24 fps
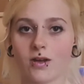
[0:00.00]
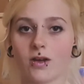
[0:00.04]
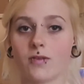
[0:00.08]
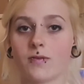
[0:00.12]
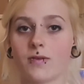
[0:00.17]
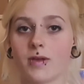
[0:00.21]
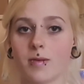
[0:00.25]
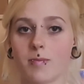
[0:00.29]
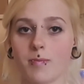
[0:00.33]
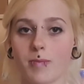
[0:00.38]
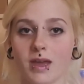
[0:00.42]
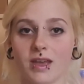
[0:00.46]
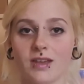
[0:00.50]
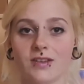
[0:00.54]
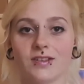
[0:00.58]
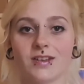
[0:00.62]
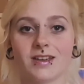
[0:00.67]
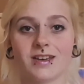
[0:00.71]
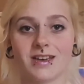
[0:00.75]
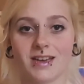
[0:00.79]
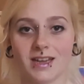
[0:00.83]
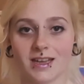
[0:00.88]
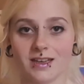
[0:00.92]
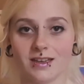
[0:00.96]
of our
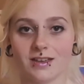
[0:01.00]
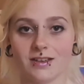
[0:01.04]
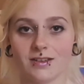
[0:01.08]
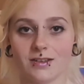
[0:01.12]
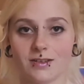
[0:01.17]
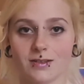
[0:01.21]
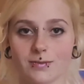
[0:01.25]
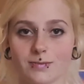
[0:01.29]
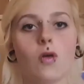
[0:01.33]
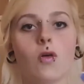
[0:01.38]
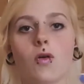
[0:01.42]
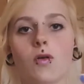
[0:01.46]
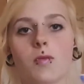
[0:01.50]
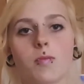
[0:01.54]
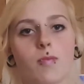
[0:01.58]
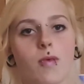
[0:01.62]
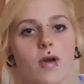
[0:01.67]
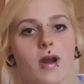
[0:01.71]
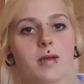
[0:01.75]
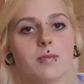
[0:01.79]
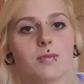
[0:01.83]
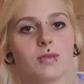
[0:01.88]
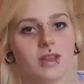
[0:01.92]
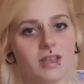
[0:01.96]
basic needs, or
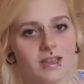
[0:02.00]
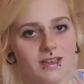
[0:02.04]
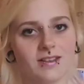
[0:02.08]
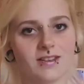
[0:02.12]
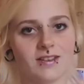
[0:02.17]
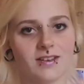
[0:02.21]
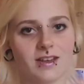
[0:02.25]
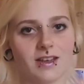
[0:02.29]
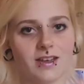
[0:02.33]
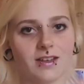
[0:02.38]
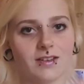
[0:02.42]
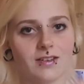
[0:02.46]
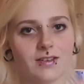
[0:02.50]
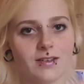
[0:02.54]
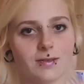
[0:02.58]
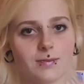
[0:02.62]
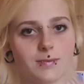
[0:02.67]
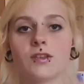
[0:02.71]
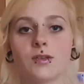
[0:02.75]
primal instincts.